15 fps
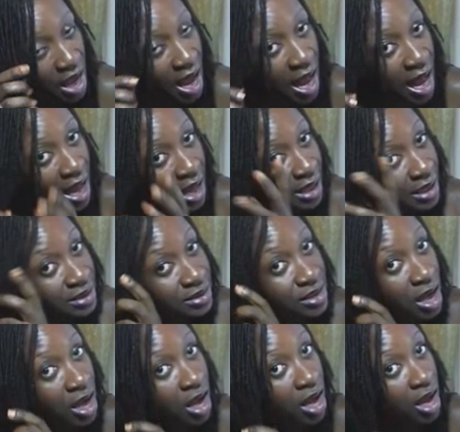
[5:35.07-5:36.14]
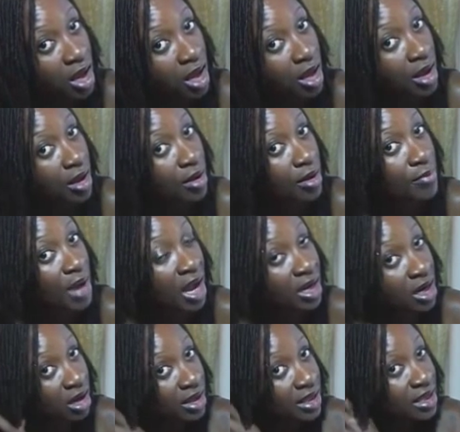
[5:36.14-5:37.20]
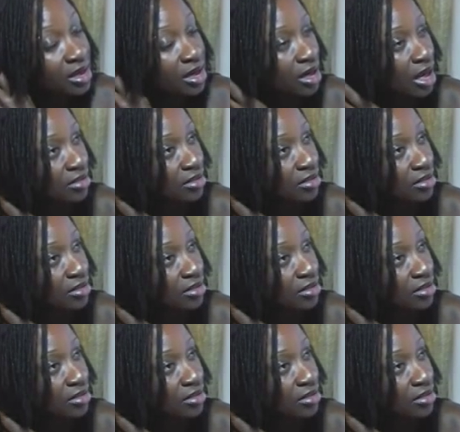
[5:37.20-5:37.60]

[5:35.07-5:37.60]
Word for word: and um, I like and I